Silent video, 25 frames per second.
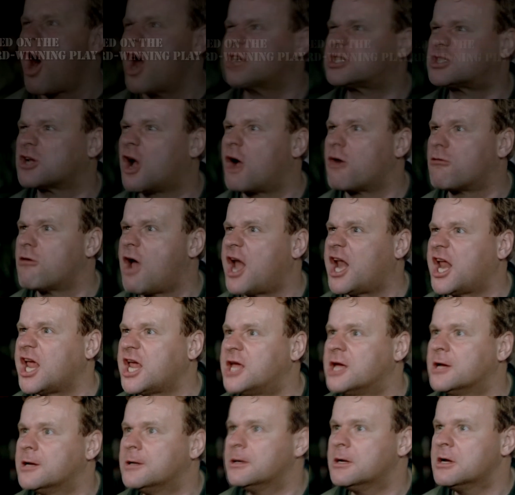wars
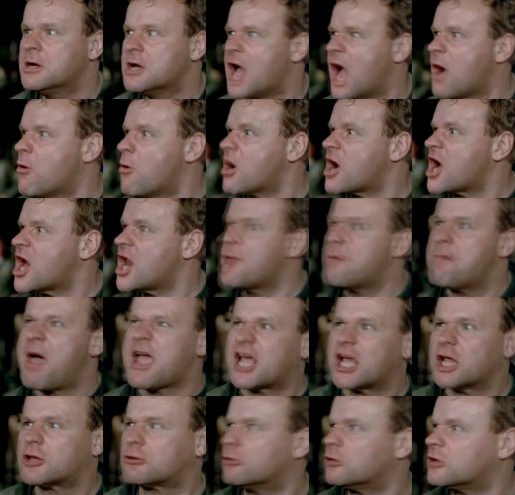already, and we're going
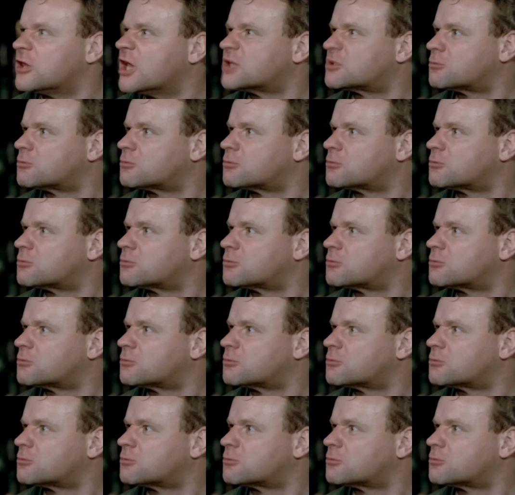to make it through